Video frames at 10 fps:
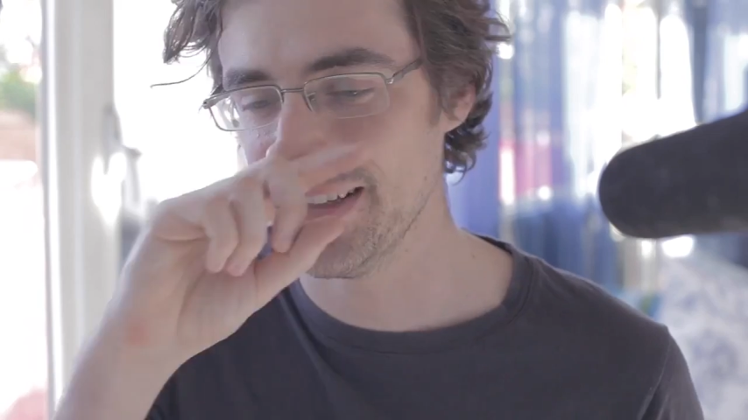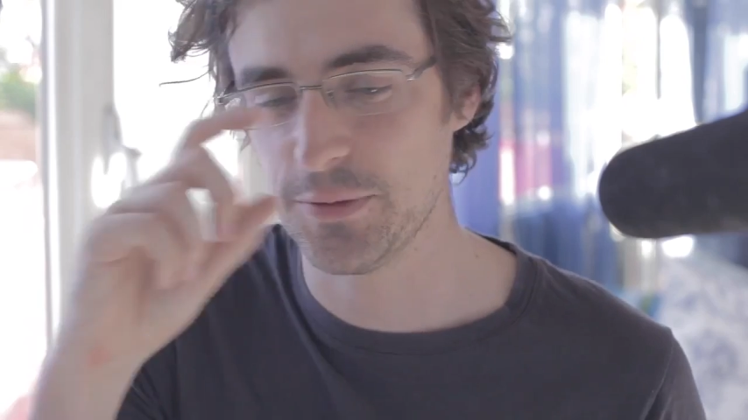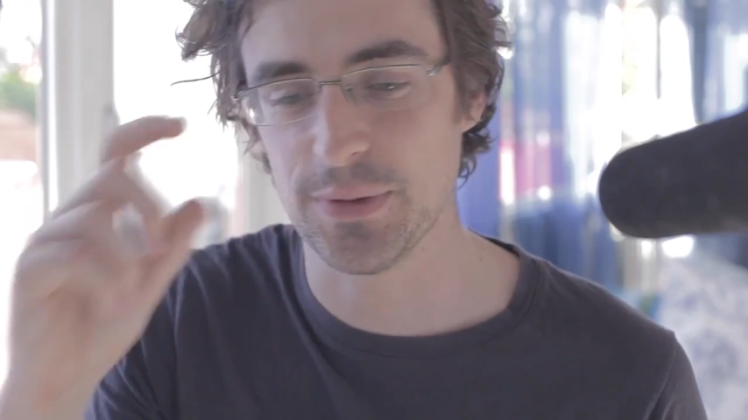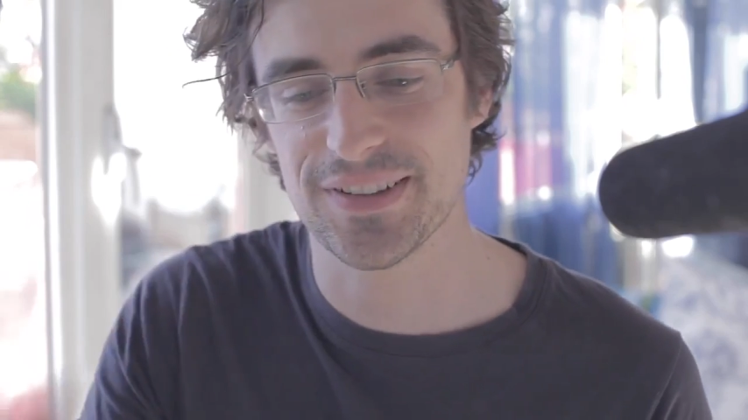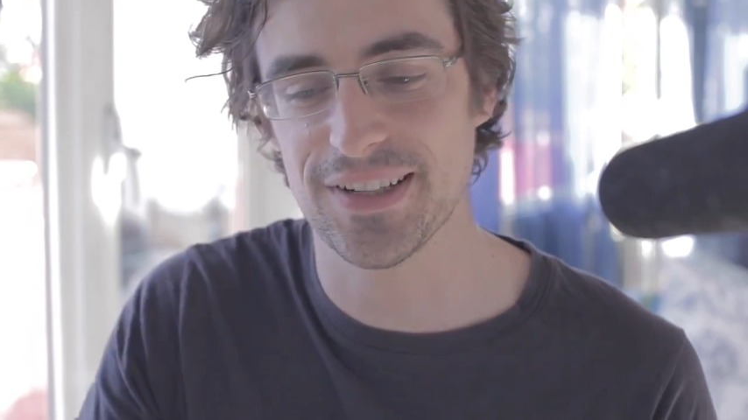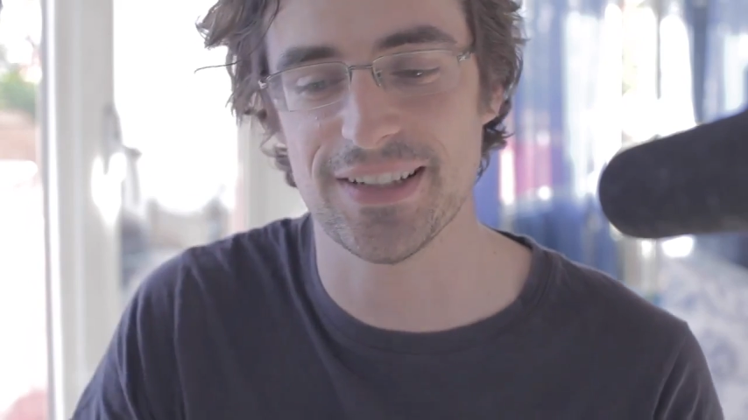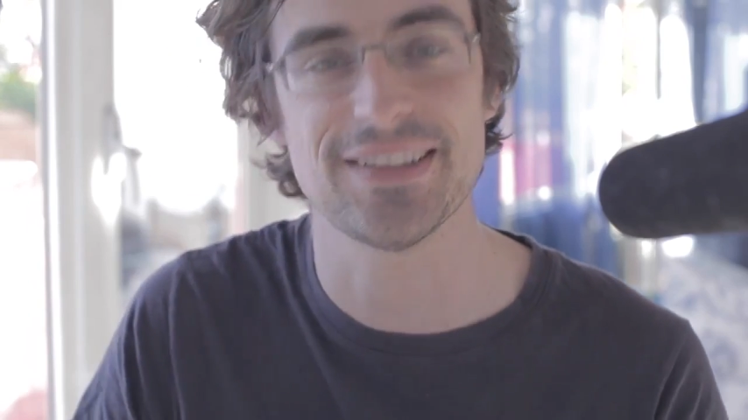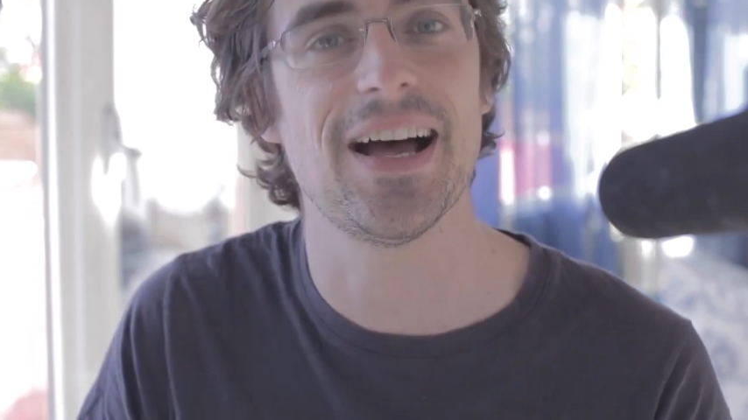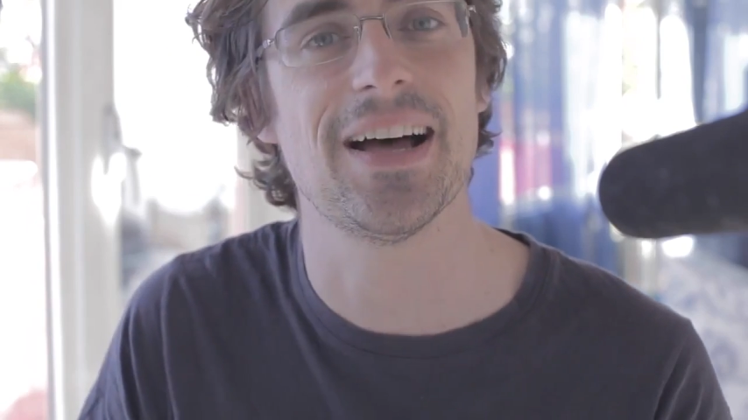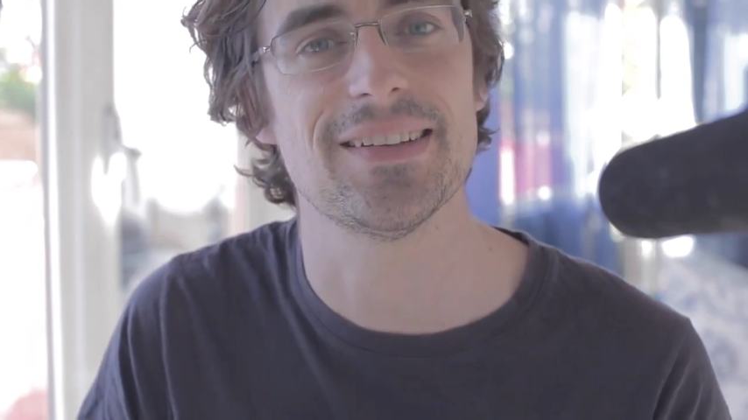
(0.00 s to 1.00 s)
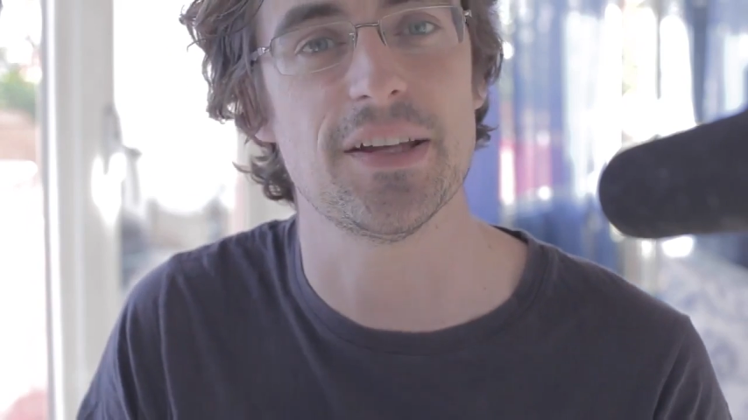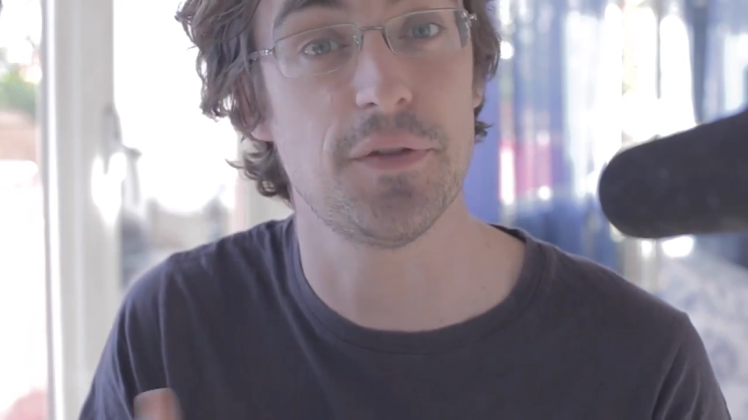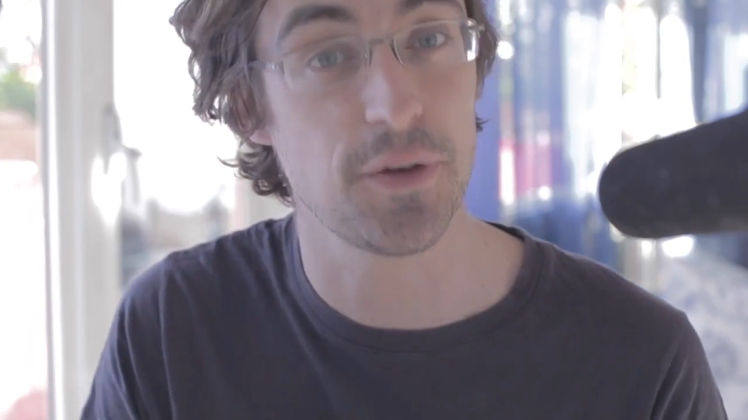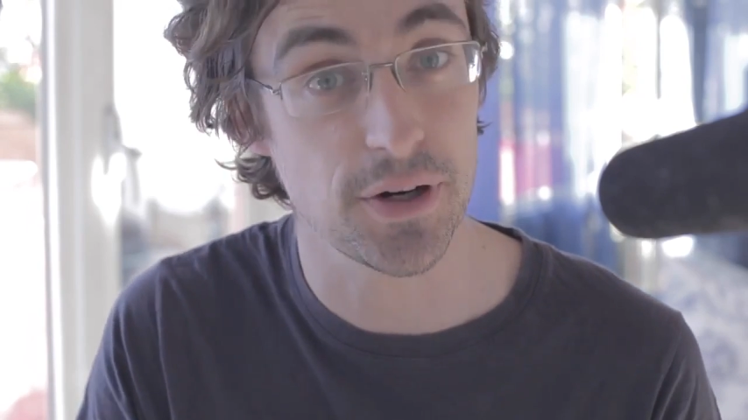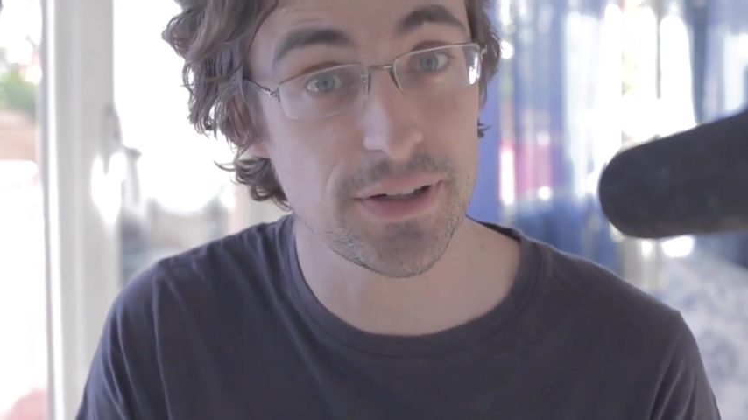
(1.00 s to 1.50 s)
It will start as a
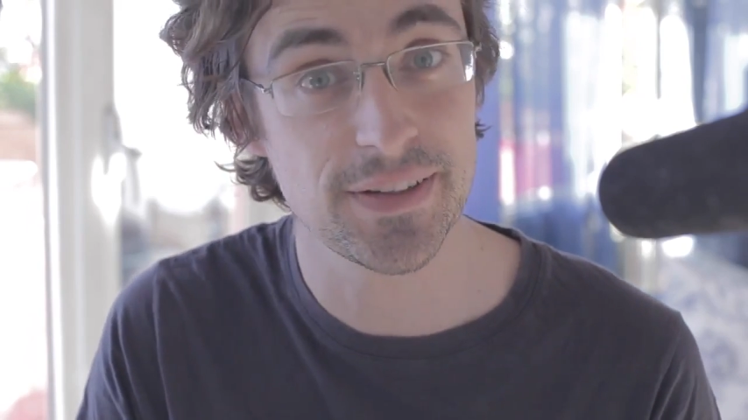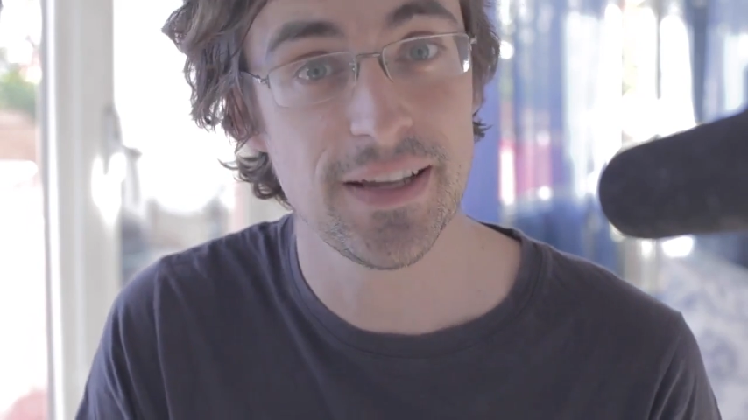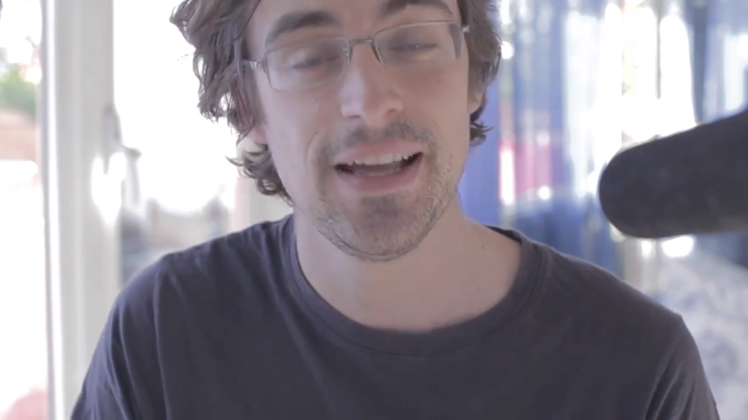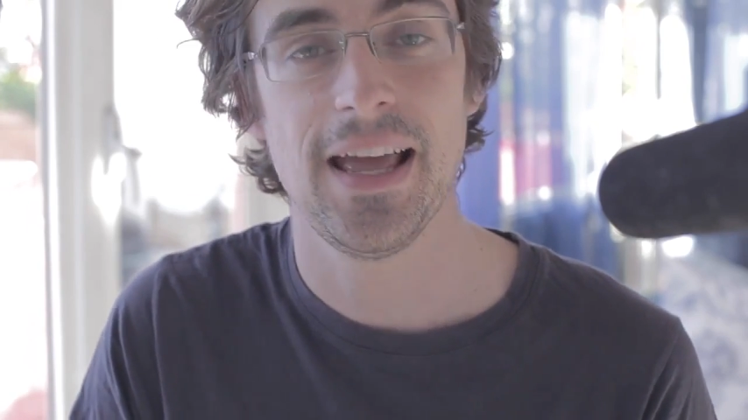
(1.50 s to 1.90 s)
flirt,